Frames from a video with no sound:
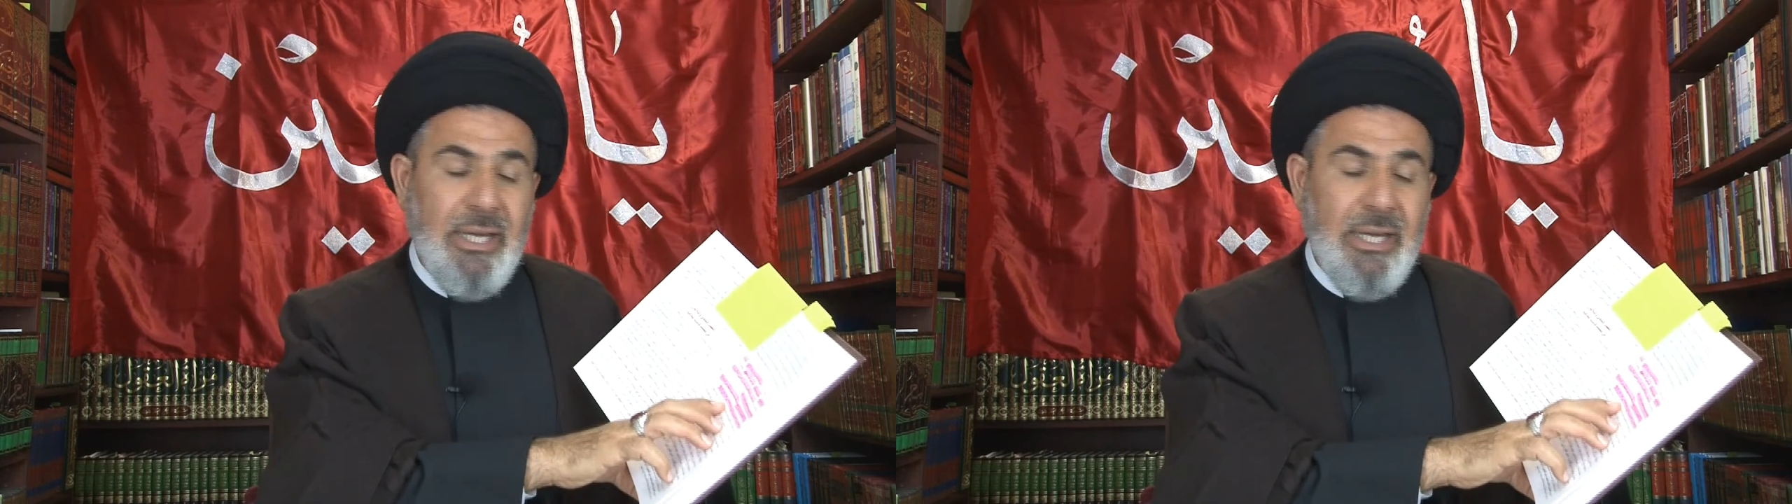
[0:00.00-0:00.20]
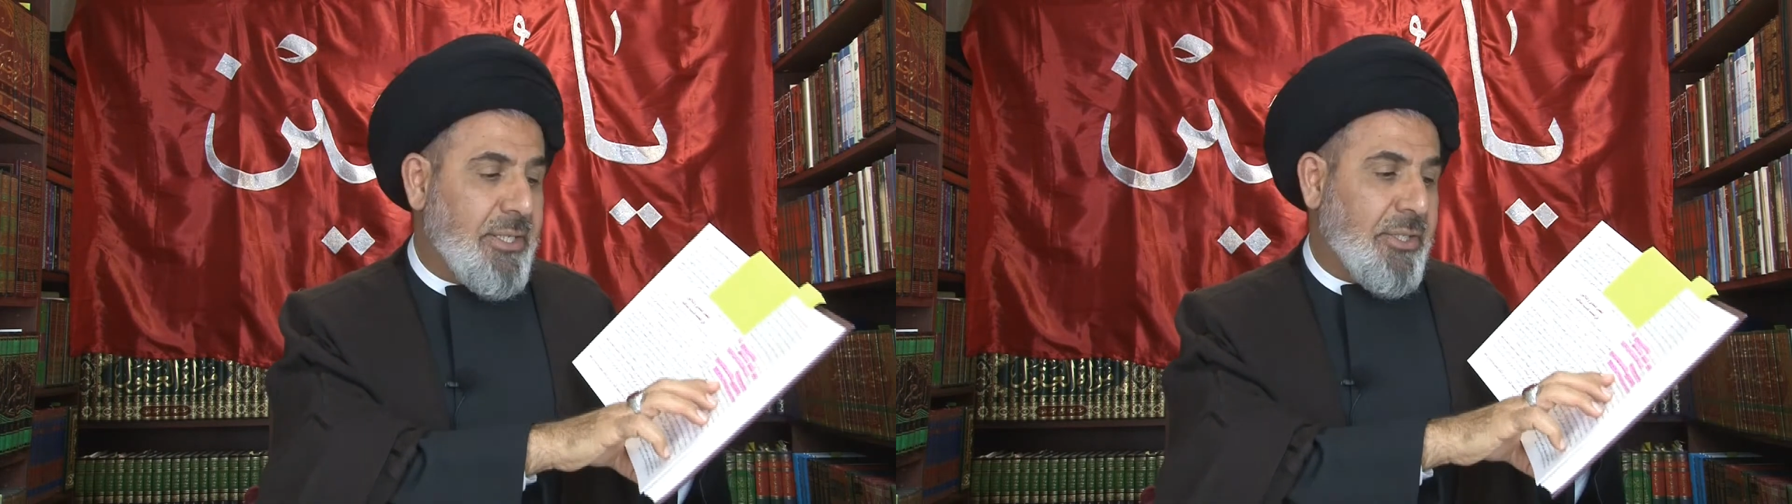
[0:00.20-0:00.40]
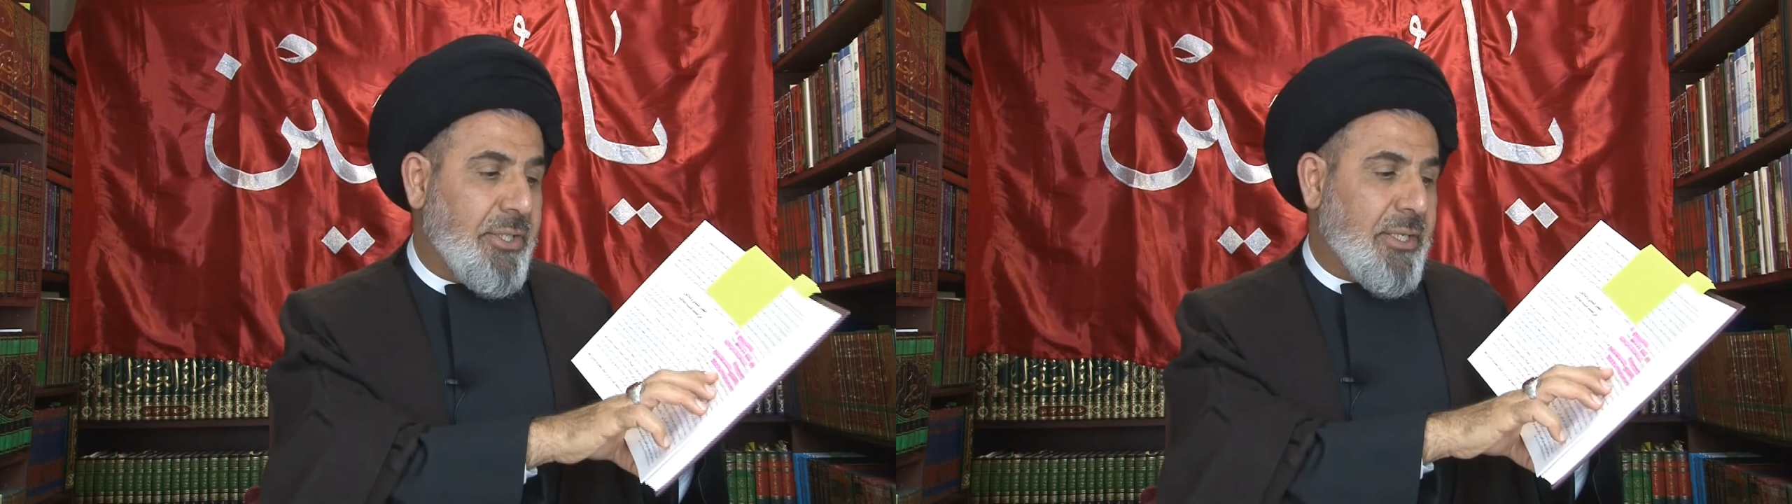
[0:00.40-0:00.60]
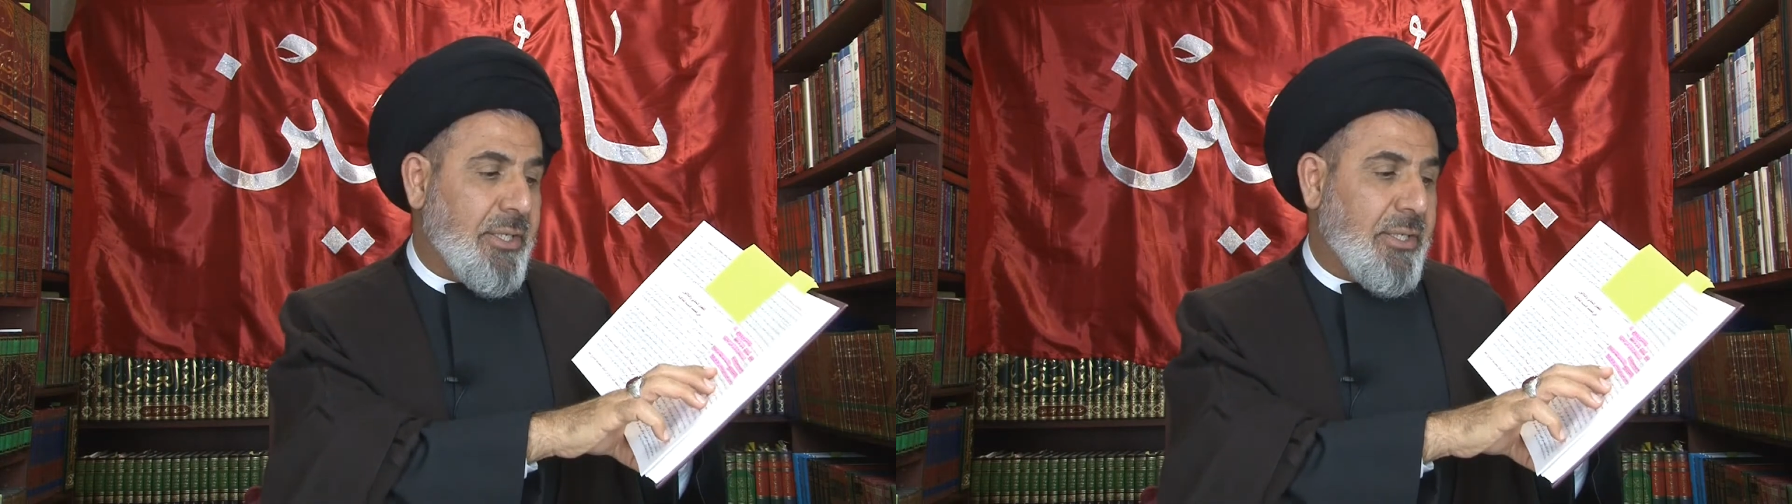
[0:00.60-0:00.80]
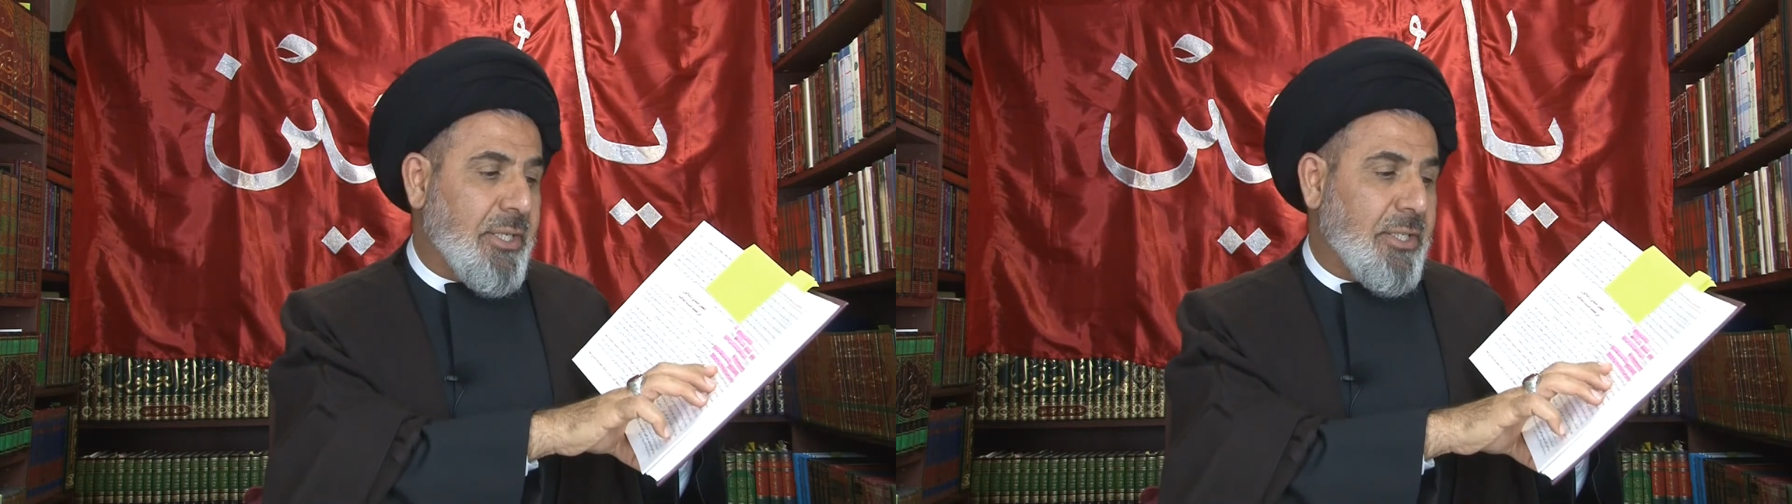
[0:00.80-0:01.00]
in his
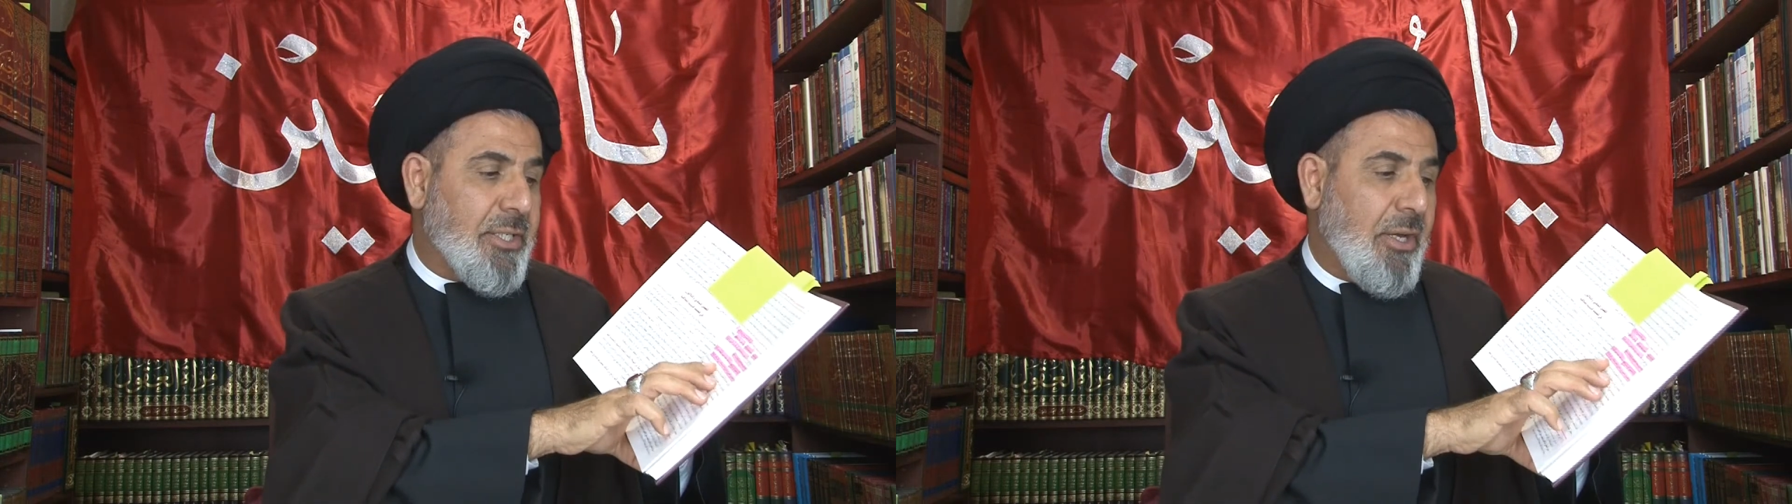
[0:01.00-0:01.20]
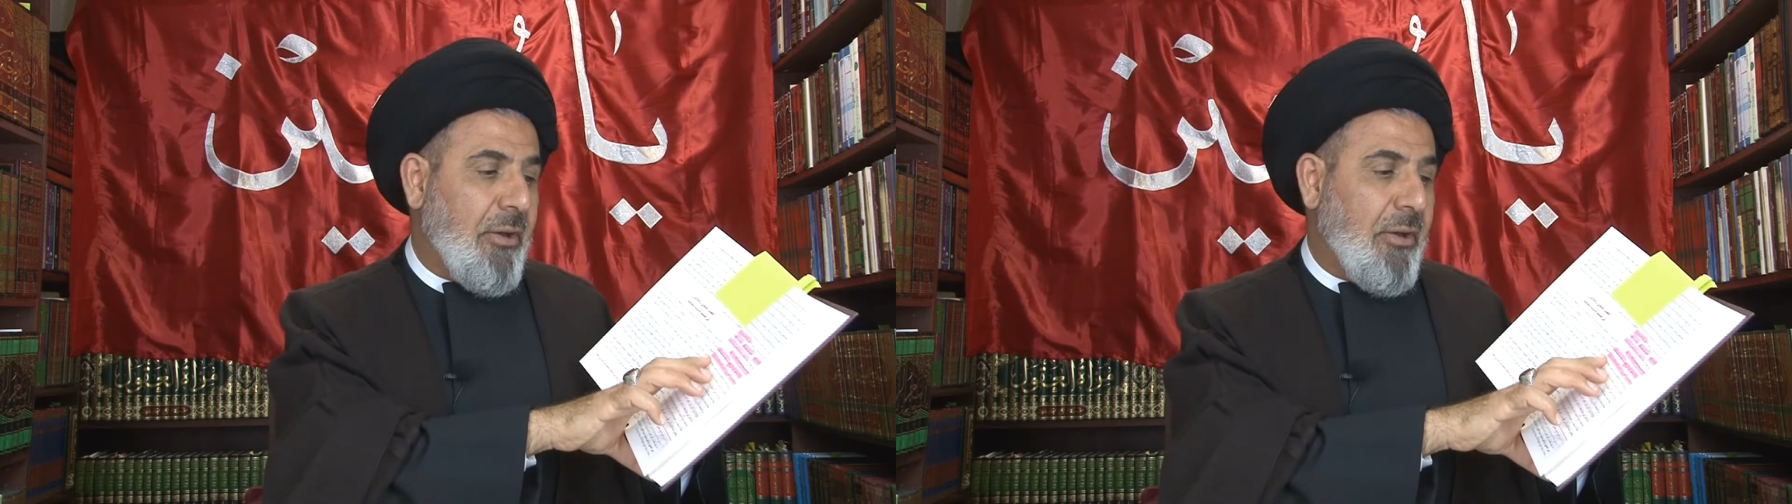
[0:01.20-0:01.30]
justice,